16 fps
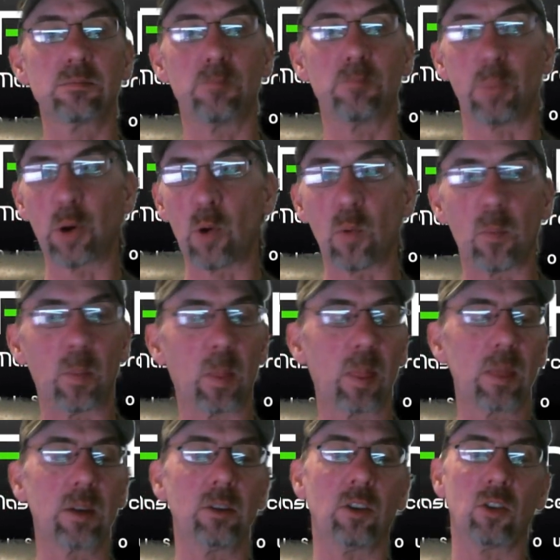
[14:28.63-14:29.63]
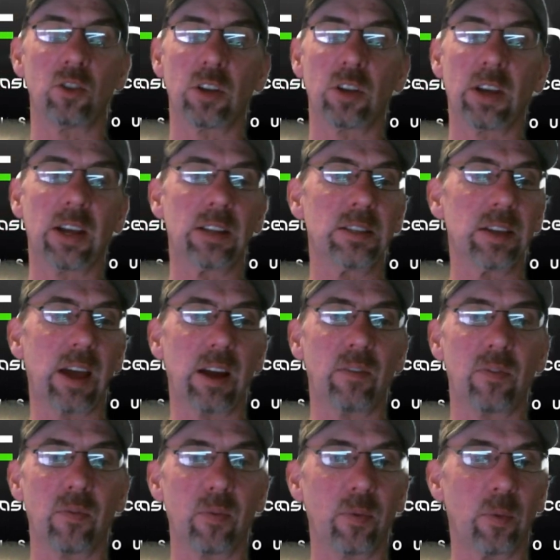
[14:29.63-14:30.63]
Boom, usually inside
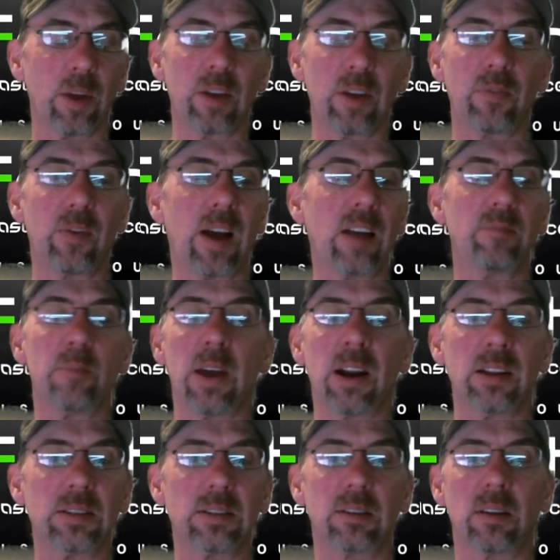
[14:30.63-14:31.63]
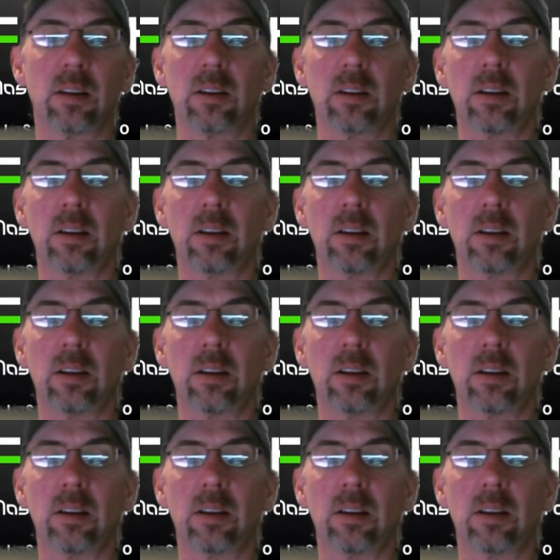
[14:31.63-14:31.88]
of three to five minutes,